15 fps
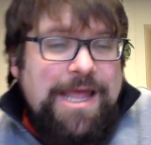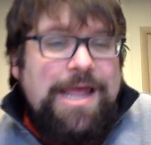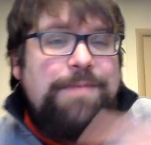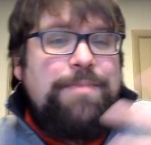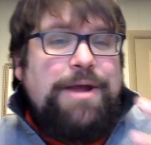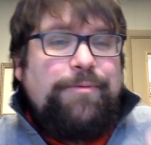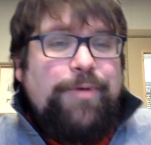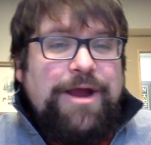
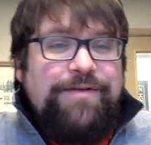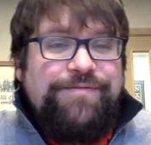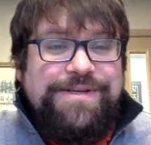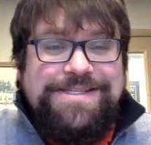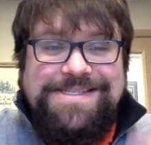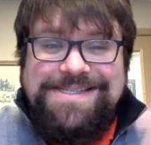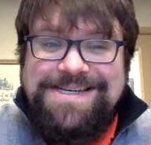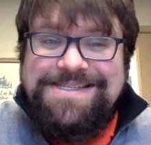and my wife
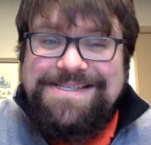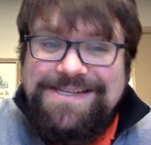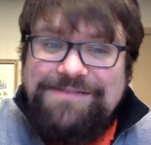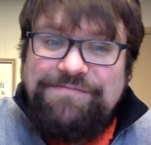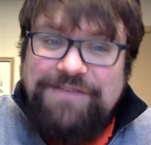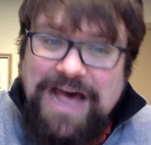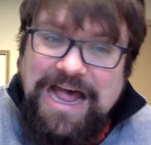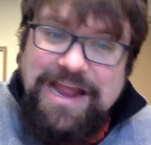is
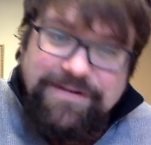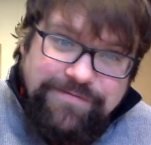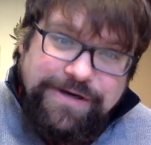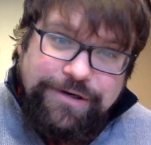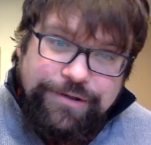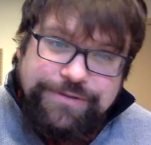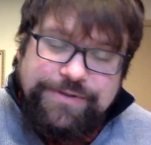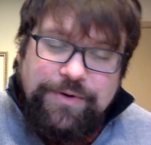65
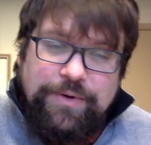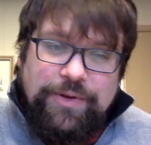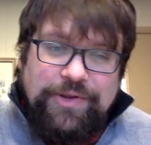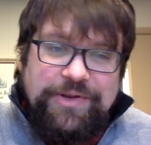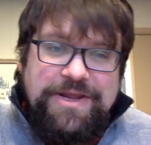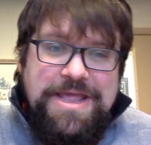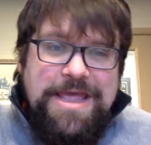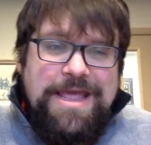years
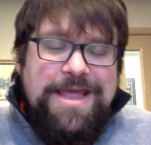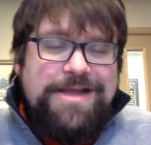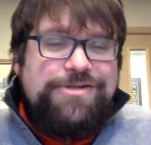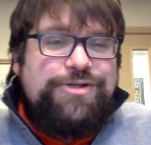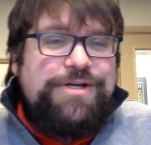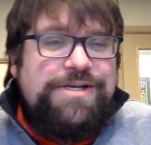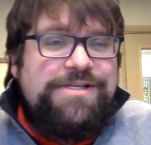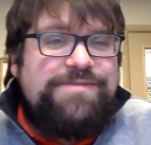old
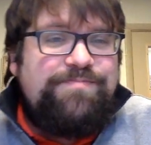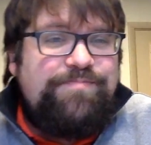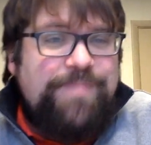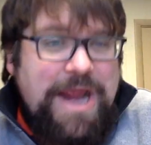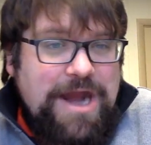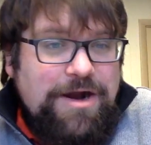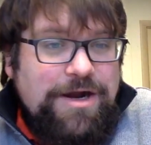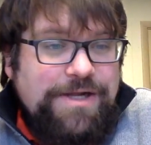and she is
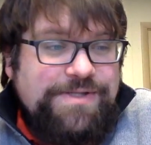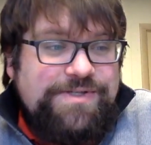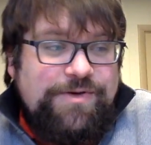barren,